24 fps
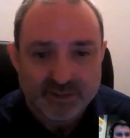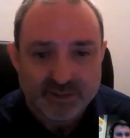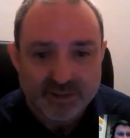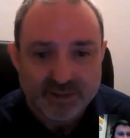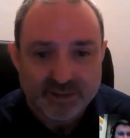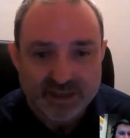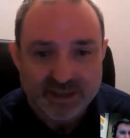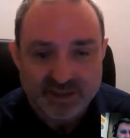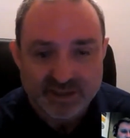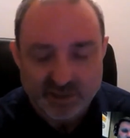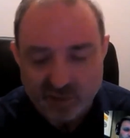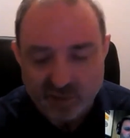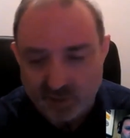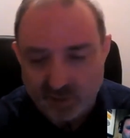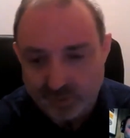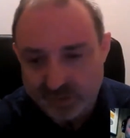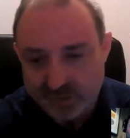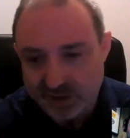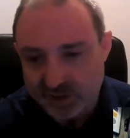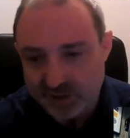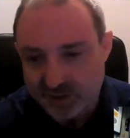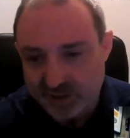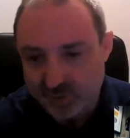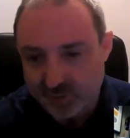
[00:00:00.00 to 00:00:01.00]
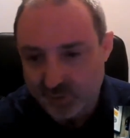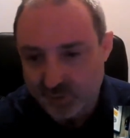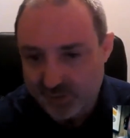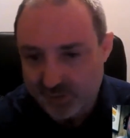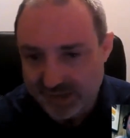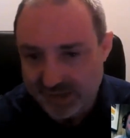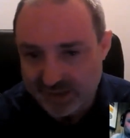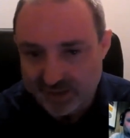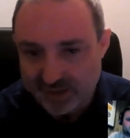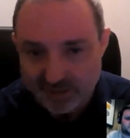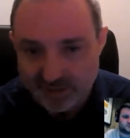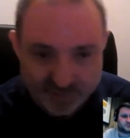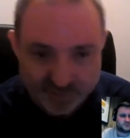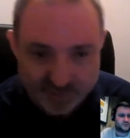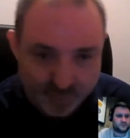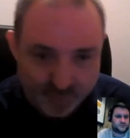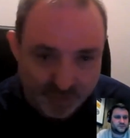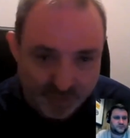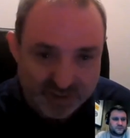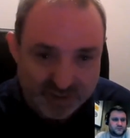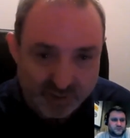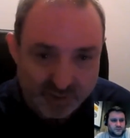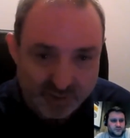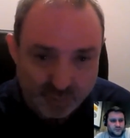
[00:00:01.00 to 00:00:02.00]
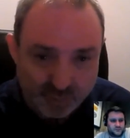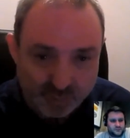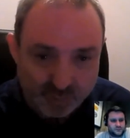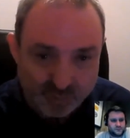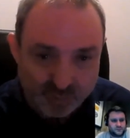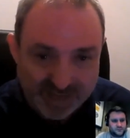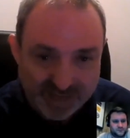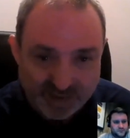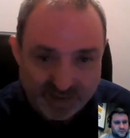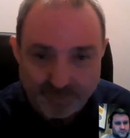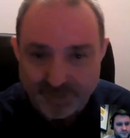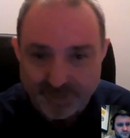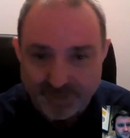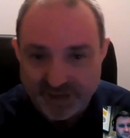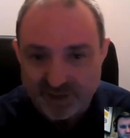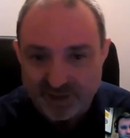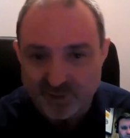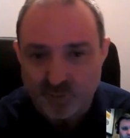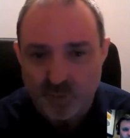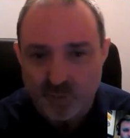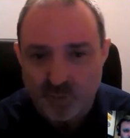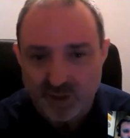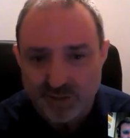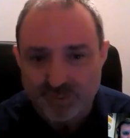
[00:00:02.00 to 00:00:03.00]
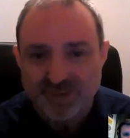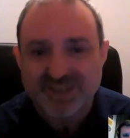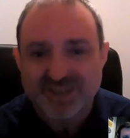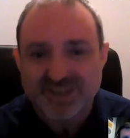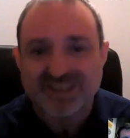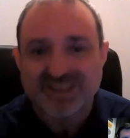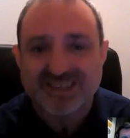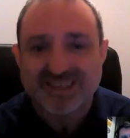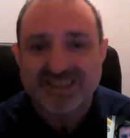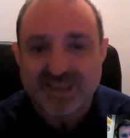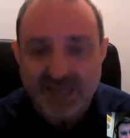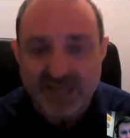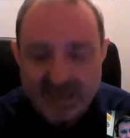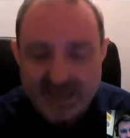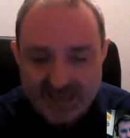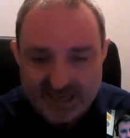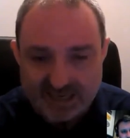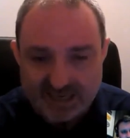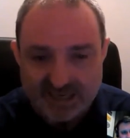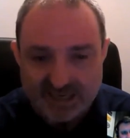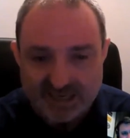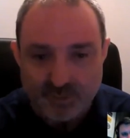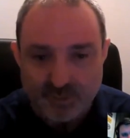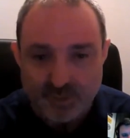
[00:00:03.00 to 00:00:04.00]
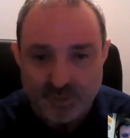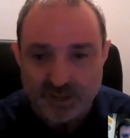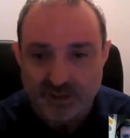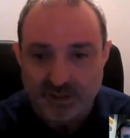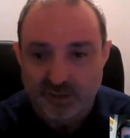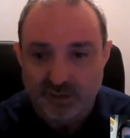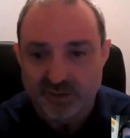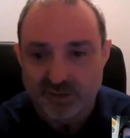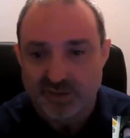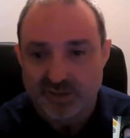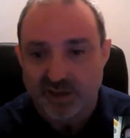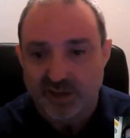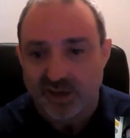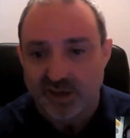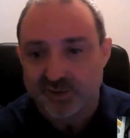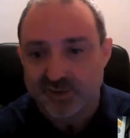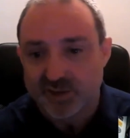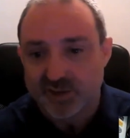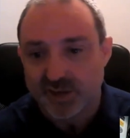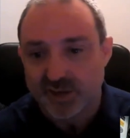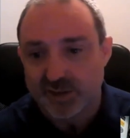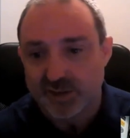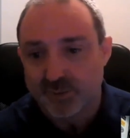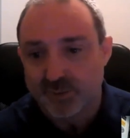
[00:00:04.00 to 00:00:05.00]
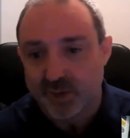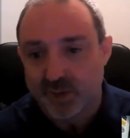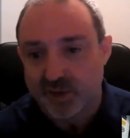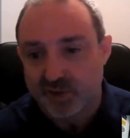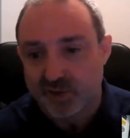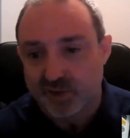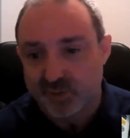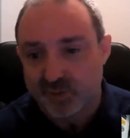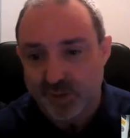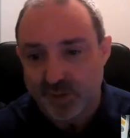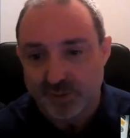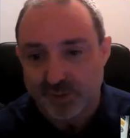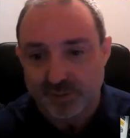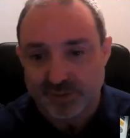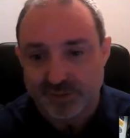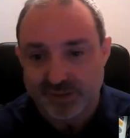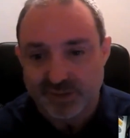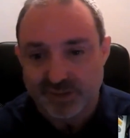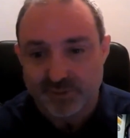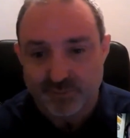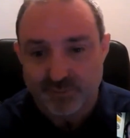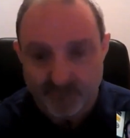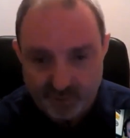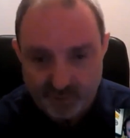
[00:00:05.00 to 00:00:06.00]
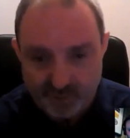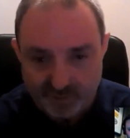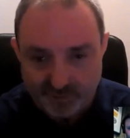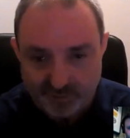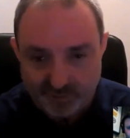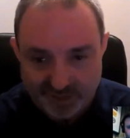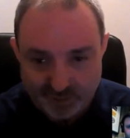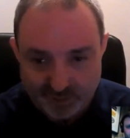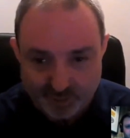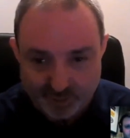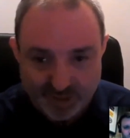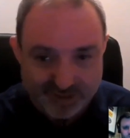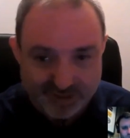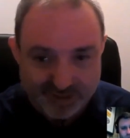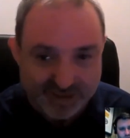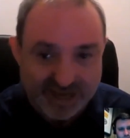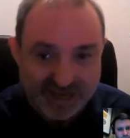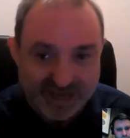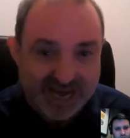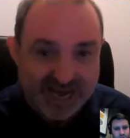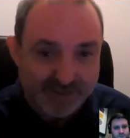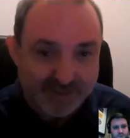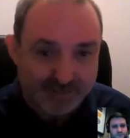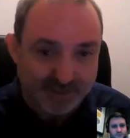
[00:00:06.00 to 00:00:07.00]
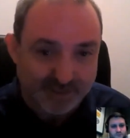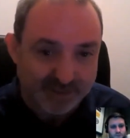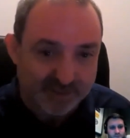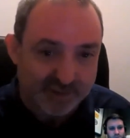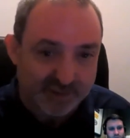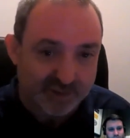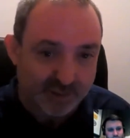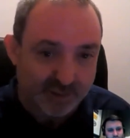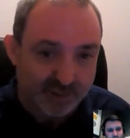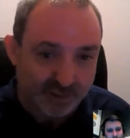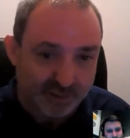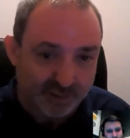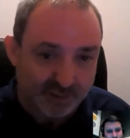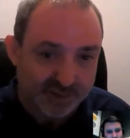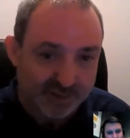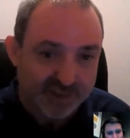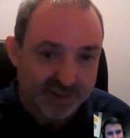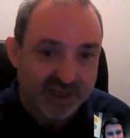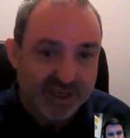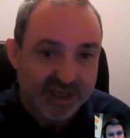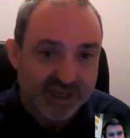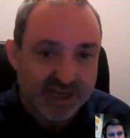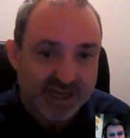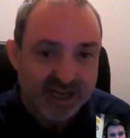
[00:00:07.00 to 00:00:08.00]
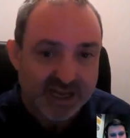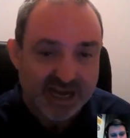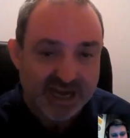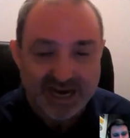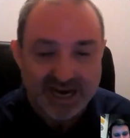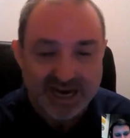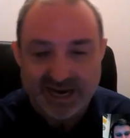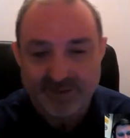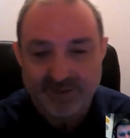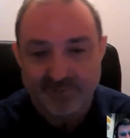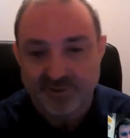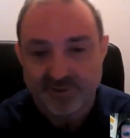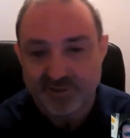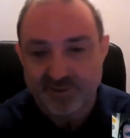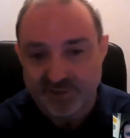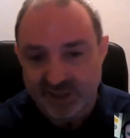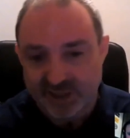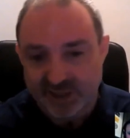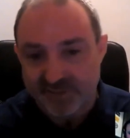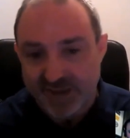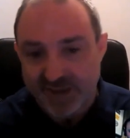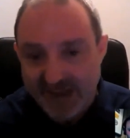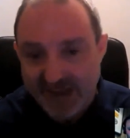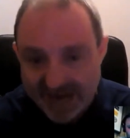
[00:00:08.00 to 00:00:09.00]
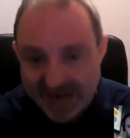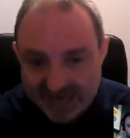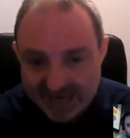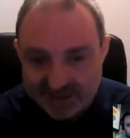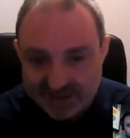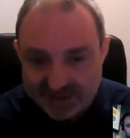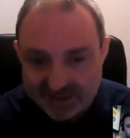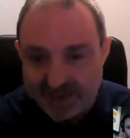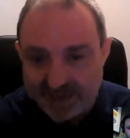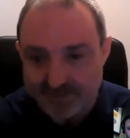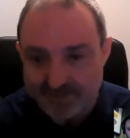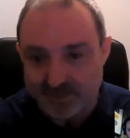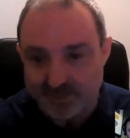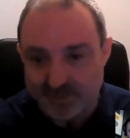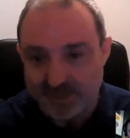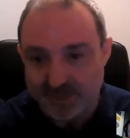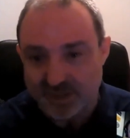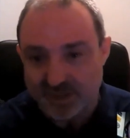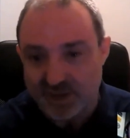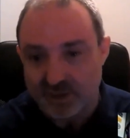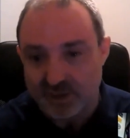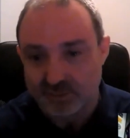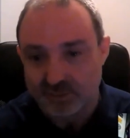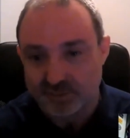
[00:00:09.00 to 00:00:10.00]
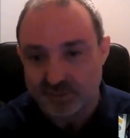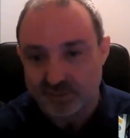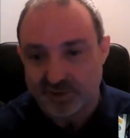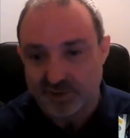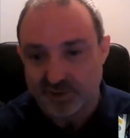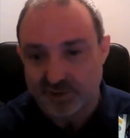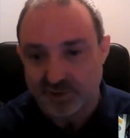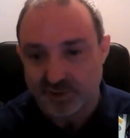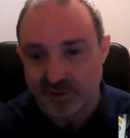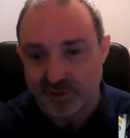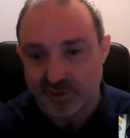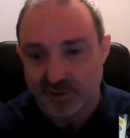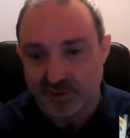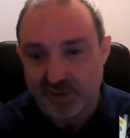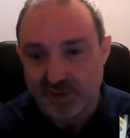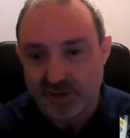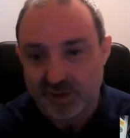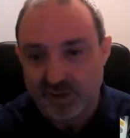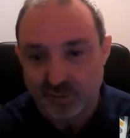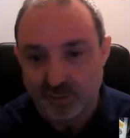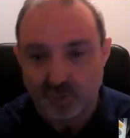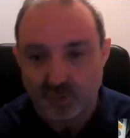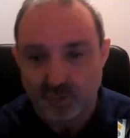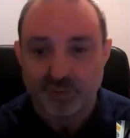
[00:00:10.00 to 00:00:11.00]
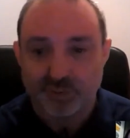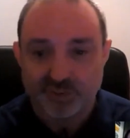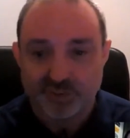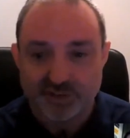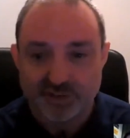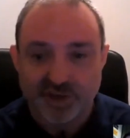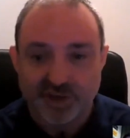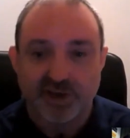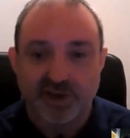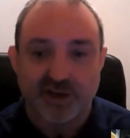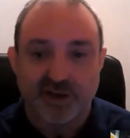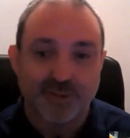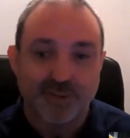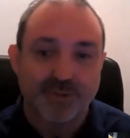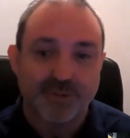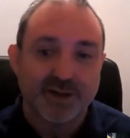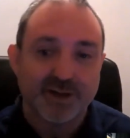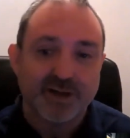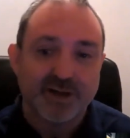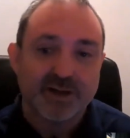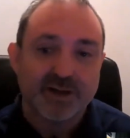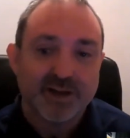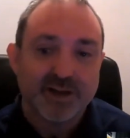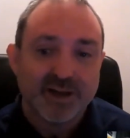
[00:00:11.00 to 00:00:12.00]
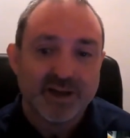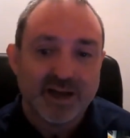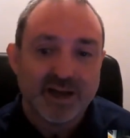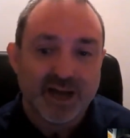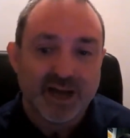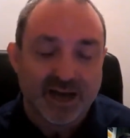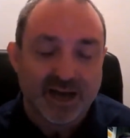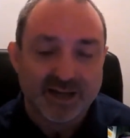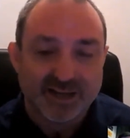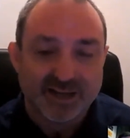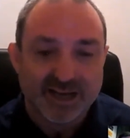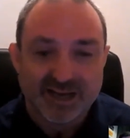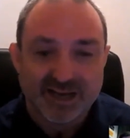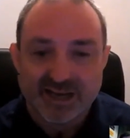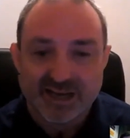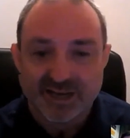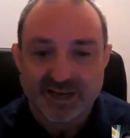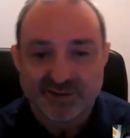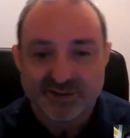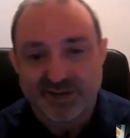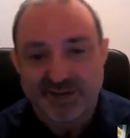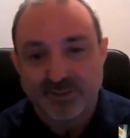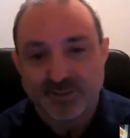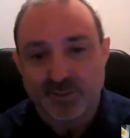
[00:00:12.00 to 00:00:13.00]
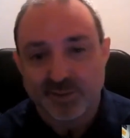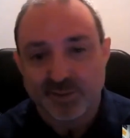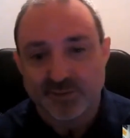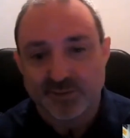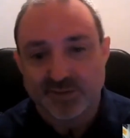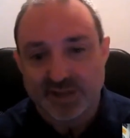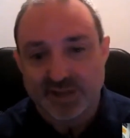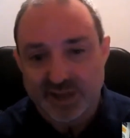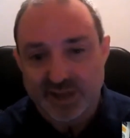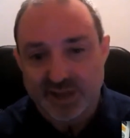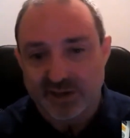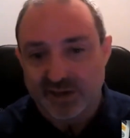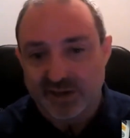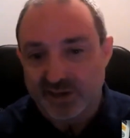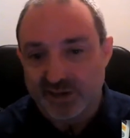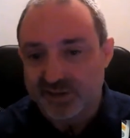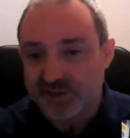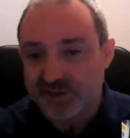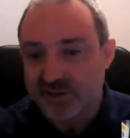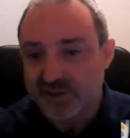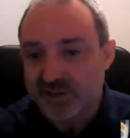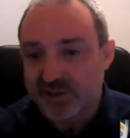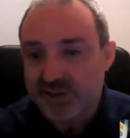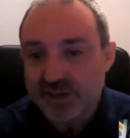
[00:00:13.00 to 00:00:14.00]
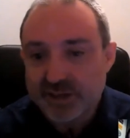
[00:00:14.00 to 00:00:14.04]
In the competition we ran last week, our beers were particularly well looked after because we were in the brewery where they had been stored, and Steve had kept them in the cold store all the time. They'd literally moved yards.